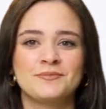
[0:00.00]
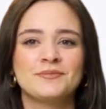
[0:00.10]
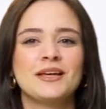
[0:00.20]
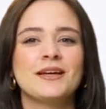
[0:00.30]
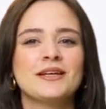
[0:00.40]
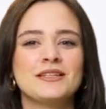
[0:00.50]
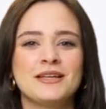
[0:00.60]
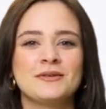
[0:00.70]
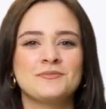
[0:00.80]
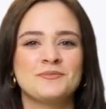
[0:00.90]

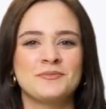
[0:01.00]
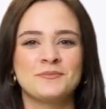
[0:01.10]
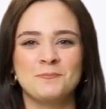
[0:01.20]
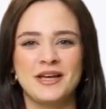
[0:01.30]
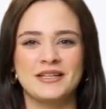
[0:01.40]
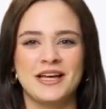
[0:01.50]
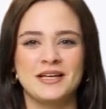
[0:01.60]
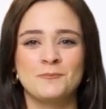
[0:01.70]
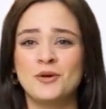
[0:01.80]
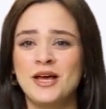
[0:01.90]
dignity,
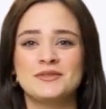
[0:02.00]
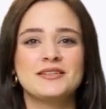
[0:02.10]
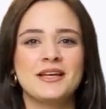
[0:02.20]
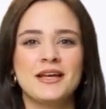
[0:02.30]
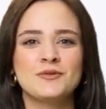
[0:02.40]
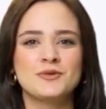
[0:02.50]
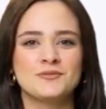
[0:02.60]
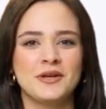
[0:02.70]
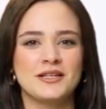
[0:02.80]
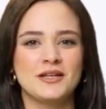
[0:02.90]
maintaining privacy and
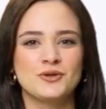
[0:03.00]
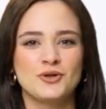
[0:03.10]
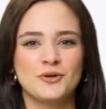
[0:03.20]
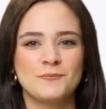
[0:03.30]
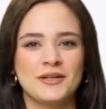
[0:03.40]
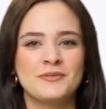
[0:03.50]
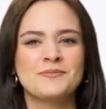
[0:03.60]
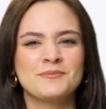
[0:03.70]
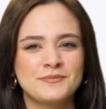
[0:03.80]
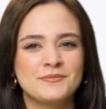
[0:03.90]
respecting autonomy;
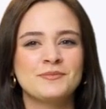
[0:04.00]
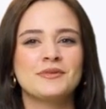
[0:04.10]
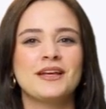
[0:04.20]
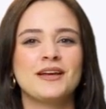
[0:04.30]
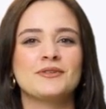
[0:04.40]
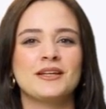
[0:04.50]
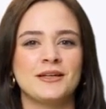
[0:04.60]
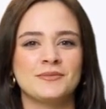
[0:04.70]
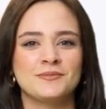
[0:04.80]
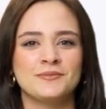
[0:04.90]

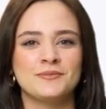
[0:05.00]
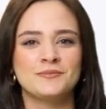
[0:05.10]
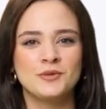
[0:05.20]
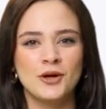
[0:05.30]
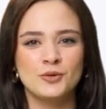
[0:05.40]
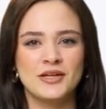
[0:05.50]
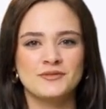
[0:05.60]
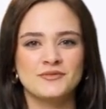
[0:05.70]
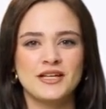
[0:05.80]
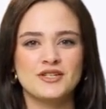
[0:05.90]
safety, following
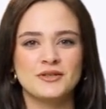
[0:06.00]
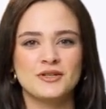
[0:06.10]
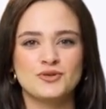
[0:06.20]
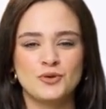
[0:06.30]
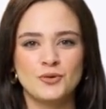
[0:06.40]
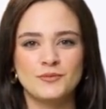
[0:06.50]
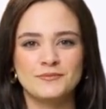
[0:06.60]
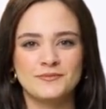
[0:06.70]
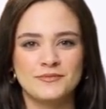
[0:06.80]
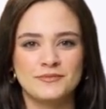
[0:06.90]
infection control,
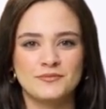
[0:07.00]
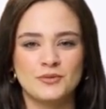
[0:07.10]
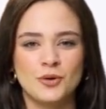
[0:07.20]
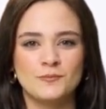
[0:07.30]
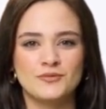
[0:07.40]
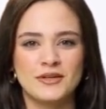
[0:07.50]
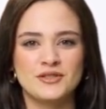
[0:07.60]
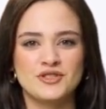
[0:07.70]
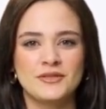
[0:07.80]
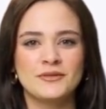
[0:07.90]
fall
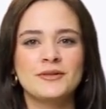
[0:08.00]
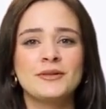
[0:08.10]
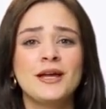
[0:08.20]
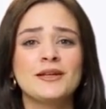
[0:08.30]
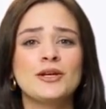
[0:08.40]
prevention, and